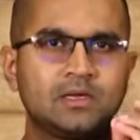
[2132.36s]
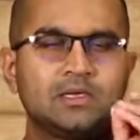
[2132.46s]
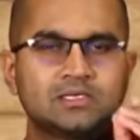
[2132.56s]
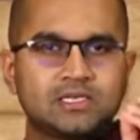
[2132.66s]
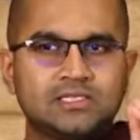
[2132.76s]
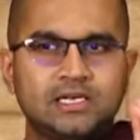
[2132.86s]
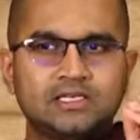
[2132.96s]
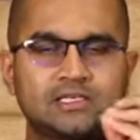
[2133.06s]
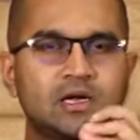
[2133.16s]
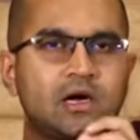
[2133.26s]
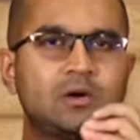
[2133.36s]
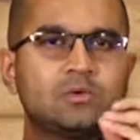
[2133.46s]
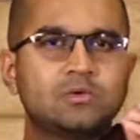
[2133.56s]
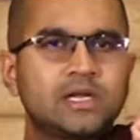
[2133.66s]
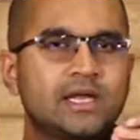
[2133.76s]
such as
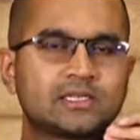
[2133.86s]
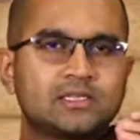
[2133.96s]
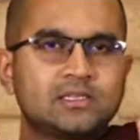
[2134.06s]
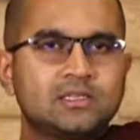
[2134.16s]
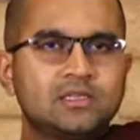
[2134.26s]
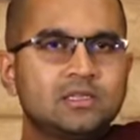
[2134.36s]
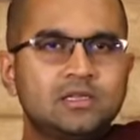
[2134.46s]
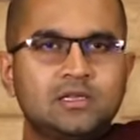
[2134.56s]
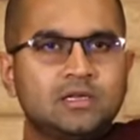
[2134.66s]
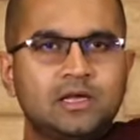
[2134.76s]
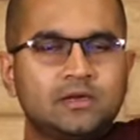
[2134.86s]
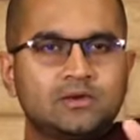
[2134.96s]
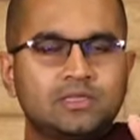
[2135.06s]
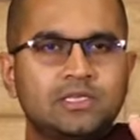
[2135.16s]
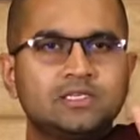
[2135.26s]
cow, cattle and
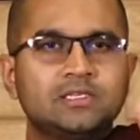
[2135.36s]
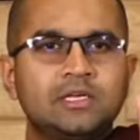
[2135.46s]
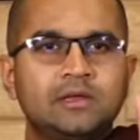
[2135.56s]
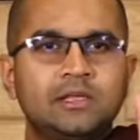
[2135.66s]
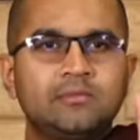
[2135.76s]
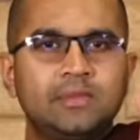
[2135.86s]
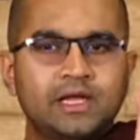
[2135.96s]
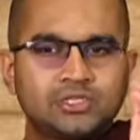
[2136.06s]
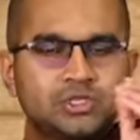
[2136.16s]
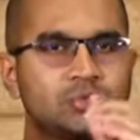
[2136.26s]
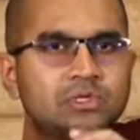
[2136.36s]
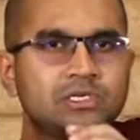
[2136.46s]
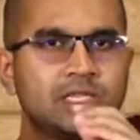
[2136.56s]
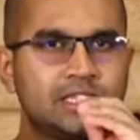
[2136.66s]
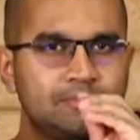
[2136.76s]
all these, he makes sure
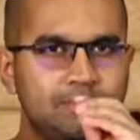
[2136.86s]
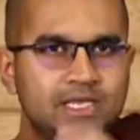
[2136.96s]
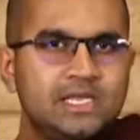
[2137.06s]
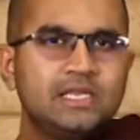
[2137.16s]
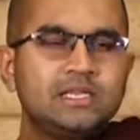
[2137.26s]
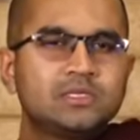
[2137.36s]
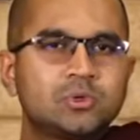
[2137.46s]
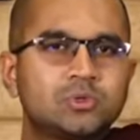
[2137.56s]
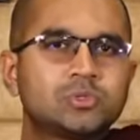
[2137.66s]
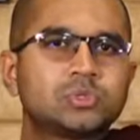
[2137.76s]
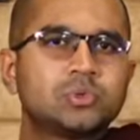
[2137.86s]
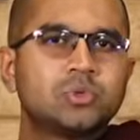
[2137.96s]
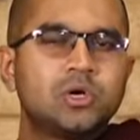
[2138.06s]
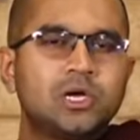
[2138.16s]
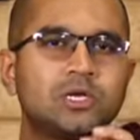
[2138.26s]
that the being is
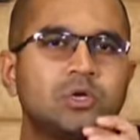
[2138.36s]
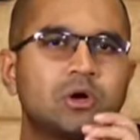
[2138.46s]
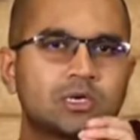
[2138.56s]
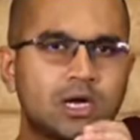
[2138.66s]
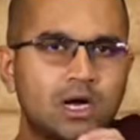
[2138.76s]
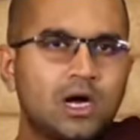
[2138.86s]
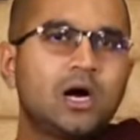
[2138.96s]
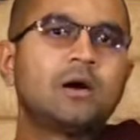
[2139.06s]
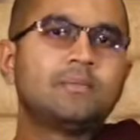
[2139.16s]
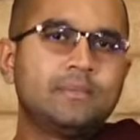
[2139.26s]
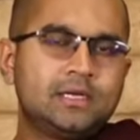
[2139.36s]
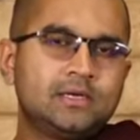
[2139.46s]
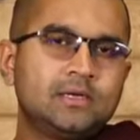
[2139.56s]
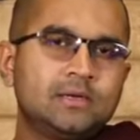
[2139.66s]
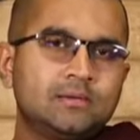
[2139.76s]
also not harmed
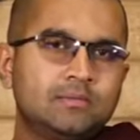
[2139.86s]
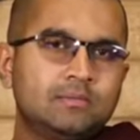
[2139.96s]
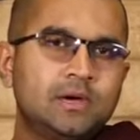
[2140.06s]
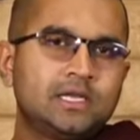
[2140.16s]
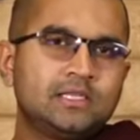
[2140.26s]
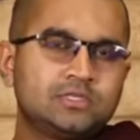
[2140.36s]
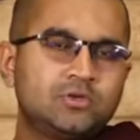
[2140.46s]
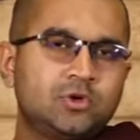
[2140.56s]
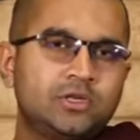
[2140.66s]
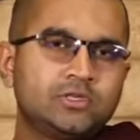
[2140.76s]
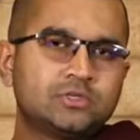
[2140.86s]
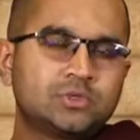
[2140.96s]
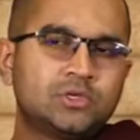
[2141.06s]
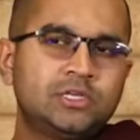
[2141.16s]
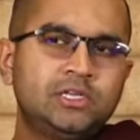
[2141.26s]
by this donation.
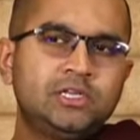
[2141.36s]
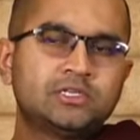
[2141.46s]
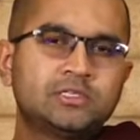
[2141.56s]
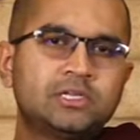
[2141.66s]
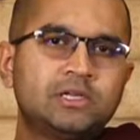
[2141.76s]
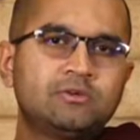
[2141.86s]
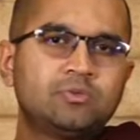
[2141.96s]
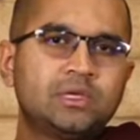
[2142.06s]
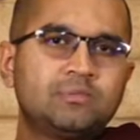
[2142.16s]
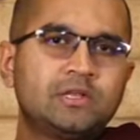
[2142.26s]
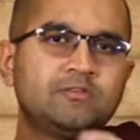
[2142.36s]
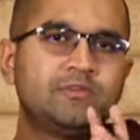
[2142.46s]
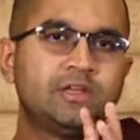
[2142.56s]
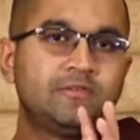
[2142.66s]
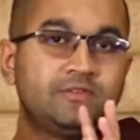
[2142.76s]
So he doesn't give to people.
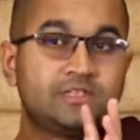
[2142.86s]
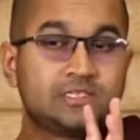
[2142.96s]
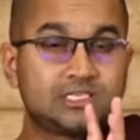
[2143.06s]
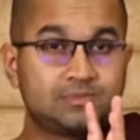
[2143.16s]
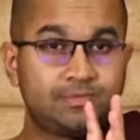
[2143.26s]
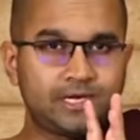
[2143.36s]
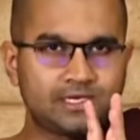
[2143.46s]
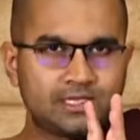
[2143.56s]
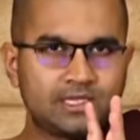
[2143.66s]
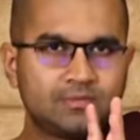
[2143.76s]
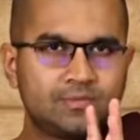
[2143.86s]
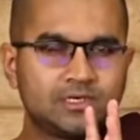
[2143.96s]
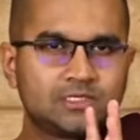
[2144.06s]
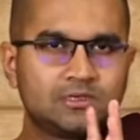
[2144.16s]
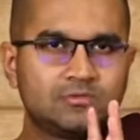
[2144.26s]
If he suspect that the
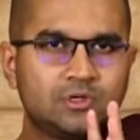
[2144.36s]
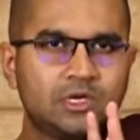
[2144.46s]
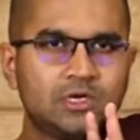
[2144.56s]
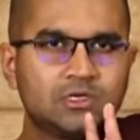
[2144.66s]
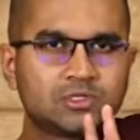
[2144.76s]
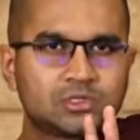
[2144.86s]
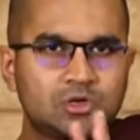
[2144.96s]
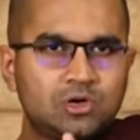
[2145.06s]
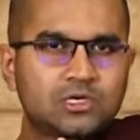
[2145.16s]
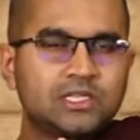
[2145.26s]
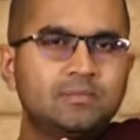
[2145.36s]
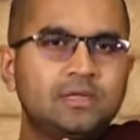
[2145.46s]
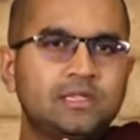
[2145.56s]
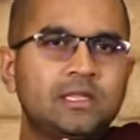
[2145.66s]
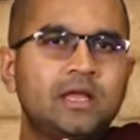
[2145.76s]
person would slaughter them
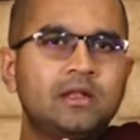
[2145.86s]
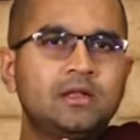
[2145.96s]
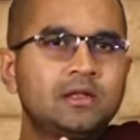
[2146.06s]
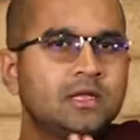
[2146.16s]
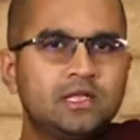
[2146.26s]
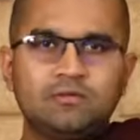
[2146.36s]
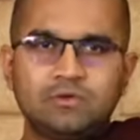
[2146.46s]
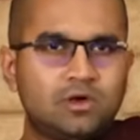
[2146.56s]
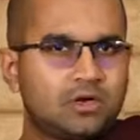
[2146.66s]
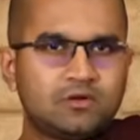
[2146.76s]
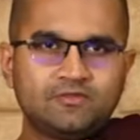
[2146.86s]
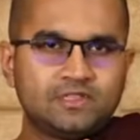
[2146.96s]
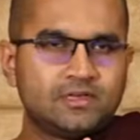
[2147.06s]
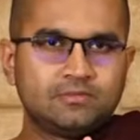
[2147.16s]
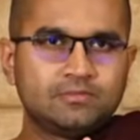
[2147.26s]
in the end, he would not offer
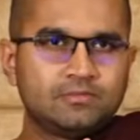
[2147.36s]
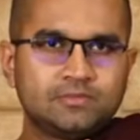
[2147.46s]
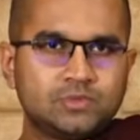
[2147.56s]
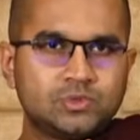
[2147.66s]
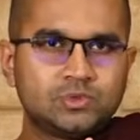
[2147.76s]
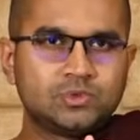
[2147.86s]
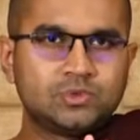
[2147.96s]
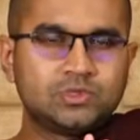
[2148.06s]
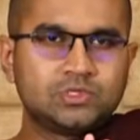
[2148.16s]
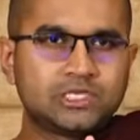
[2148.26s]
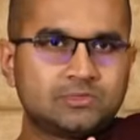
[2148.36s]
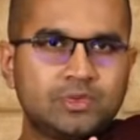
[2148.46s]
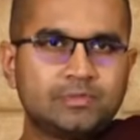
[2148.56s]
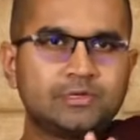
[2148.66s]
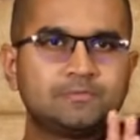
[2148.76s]
them to such
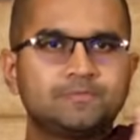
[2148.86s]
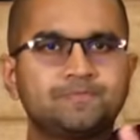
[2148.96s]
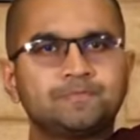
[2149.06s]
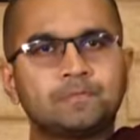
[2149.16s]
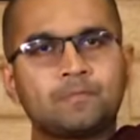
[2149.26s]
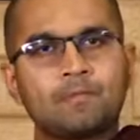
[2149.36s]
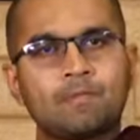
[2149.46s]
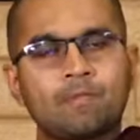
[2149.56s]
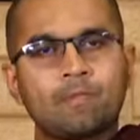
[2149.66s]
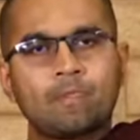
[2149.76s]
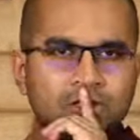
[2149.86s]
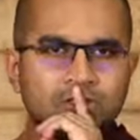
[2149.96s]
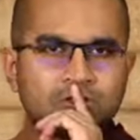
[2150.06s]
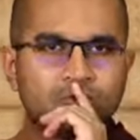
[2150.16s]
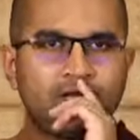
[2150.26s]
people.
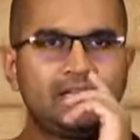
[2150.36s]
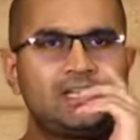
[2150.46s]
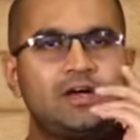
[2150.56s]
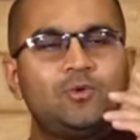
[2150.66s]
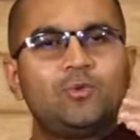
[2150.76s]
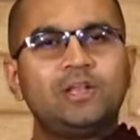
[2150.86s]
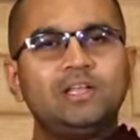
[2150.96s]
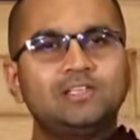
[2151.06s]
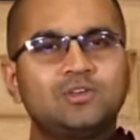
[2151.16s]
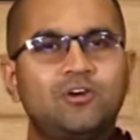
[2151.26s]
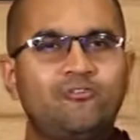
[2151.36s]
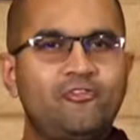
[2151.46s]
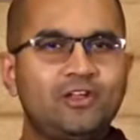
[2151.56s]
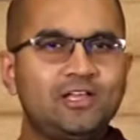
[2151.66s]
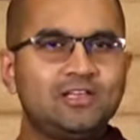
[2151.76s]
So when he is
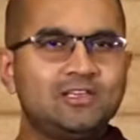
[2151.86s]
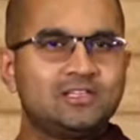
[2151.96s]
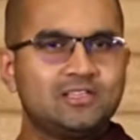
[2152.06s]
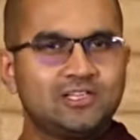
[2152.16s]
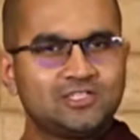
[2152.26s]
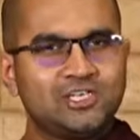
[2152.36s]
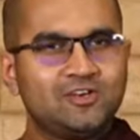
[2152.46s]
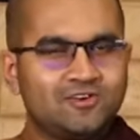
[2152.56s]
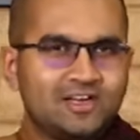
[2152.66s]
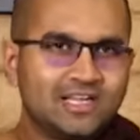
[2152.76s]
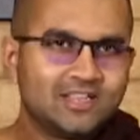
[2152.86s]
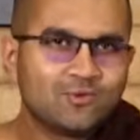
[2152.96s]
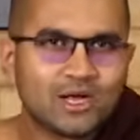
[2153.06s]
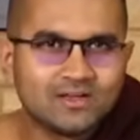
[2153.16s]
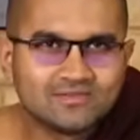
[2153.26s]
offering the children and the
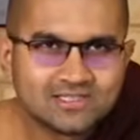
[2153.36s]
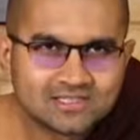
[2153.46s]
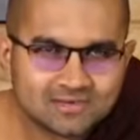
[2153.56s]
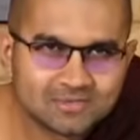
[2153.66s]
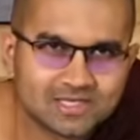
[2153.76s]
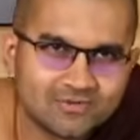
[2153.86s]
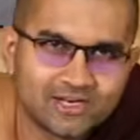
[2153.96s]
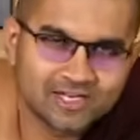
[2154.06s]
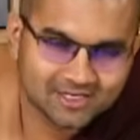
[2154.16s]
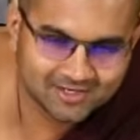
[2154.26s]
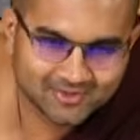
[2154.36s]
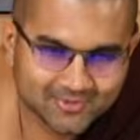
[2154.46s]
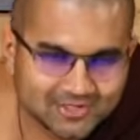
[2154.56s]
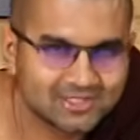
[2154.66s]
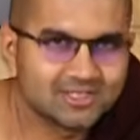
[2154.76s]
wives, this is something very
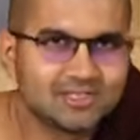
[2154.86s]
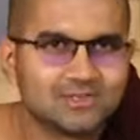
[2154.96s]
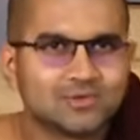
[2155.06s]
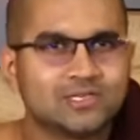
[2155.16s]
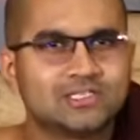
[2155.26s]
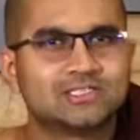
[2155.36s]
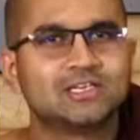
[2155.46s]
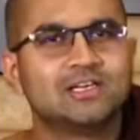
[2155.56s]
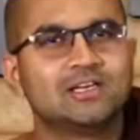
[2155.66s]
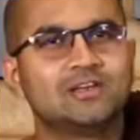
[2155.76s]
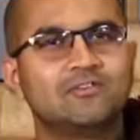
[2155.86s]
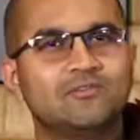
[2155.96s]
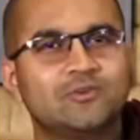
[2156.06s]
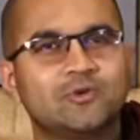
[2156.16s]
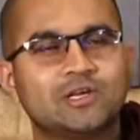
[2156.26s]
controversial in today's, if
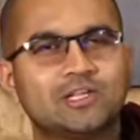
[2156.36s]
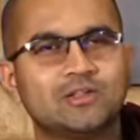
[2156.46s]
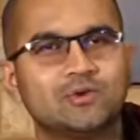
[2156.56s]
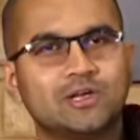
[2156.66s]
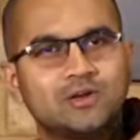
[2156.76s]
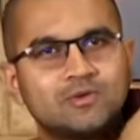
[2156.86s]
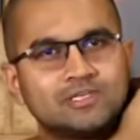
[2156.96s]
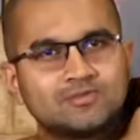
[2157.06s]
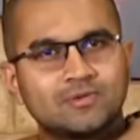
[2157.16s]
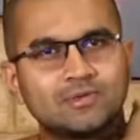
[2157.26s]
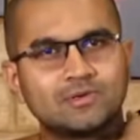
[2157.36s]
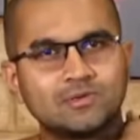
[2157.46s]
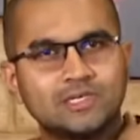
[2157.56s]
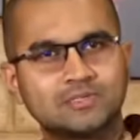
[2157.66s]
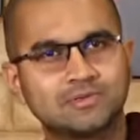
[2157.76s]
you look into this from the
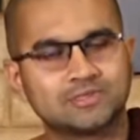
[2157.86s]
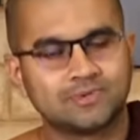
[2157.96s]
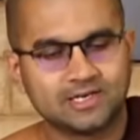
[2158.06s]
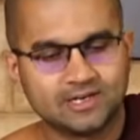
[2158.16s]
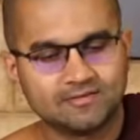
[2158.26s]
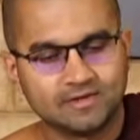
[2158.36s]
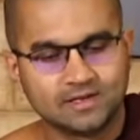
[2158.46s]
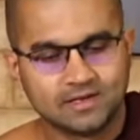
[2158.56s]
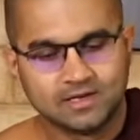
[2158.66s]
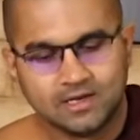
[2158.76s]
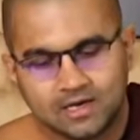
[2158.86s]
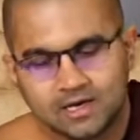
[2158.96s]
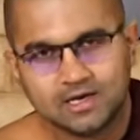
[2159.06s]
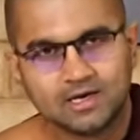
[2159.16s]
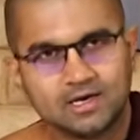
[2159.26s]
today's perspective,
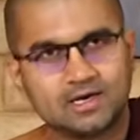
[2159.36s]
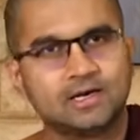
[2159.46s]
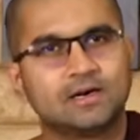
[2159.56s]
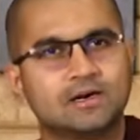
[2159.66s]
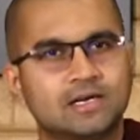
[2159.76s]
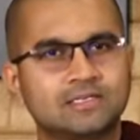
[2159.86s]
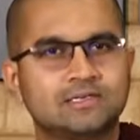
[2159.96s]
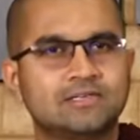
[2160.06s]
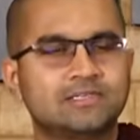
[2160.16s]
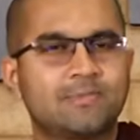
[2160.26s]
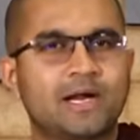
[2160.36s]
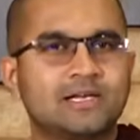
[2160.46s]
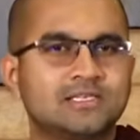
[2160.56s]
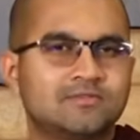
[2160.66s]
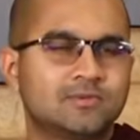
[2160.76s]
it's a
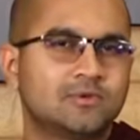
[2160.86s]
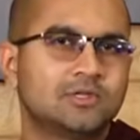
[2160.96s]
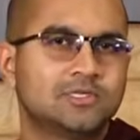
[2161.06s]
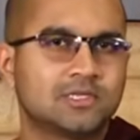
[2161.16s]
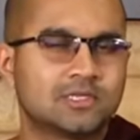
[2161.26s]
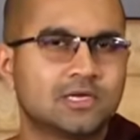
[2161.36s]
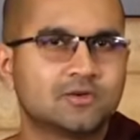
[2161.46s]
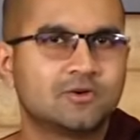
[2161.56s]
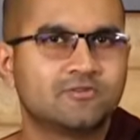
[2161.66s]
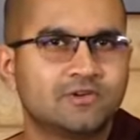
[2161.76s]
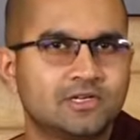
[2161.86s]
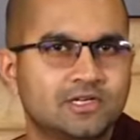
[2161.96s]
practice of a bodhisattva to offer